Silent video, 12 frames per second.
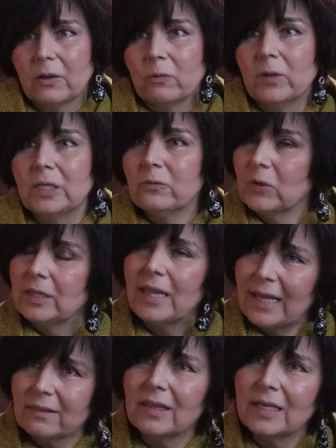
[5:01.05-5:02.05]
When
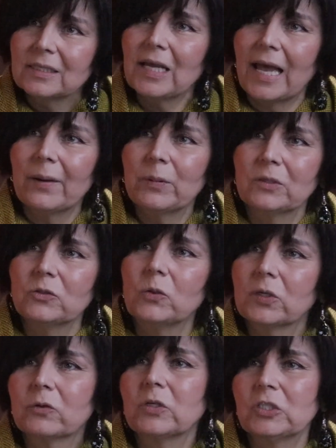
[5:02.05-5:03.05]
that thing happened
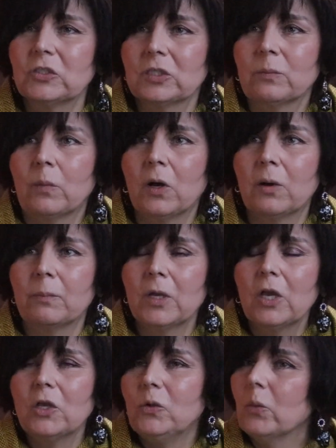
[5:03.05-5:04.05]
to a Christian mom,
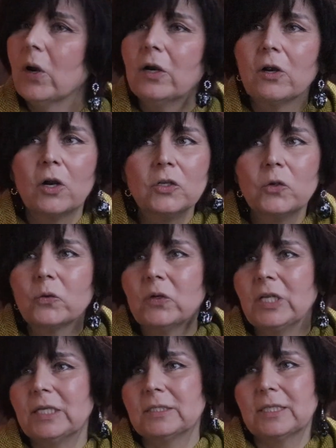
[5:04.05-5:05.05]
you are on your
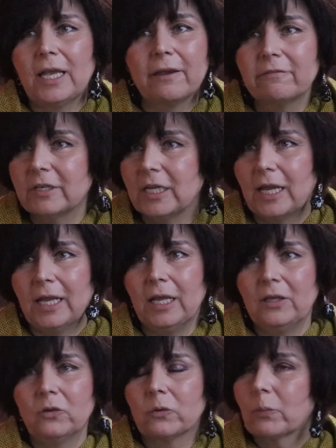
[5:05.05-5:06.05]
knees every
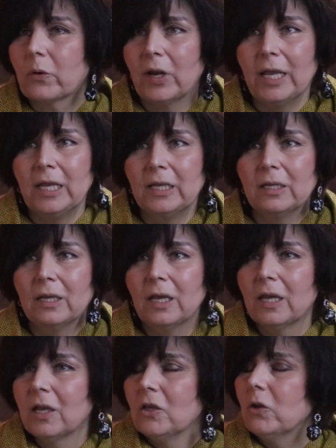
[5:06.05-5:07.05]
day, you're praying,
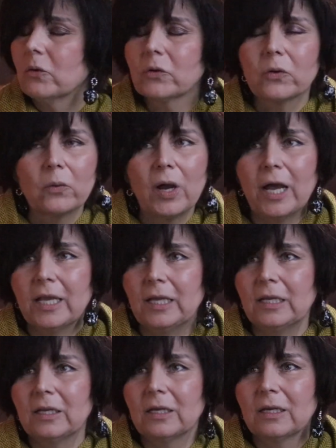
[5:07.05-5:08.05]
you're
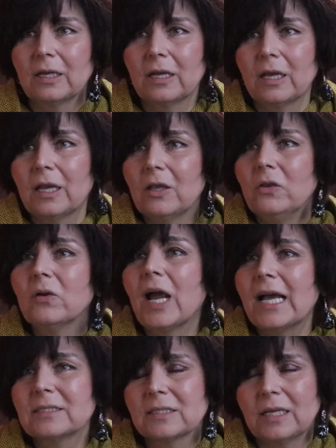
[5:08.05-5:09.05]
crying, you're
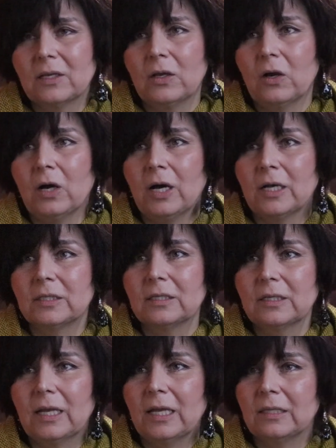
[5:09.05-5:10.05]
asking God,
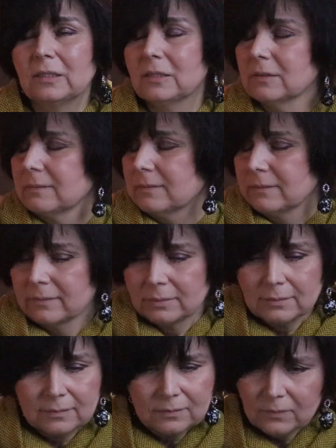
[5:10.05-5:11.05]
and
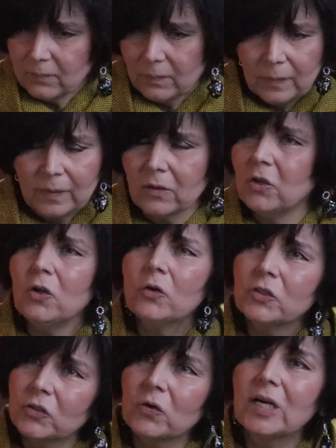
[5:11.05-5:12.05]
you're
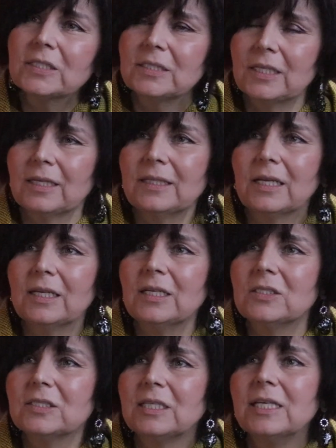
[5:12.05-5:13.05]
trusting that
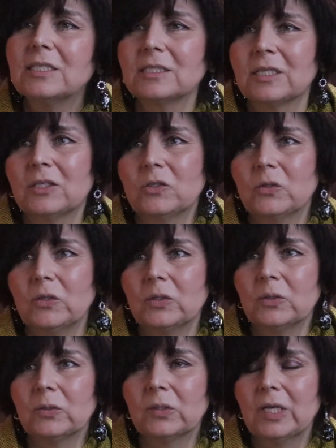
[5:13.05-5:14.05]
He's listening to
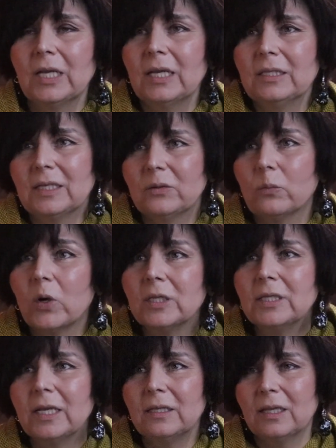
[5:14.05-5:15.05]
you, that one
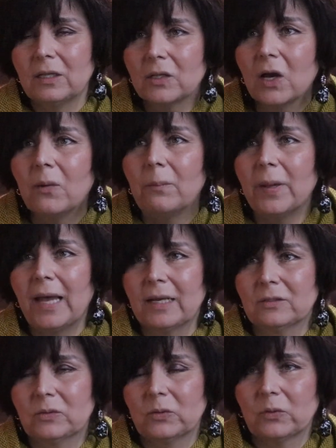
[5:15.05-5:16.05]
day they'll come
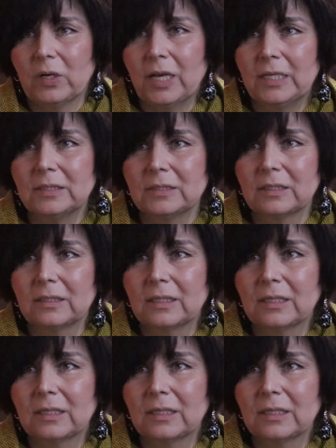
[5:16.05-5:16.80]
back to Christ.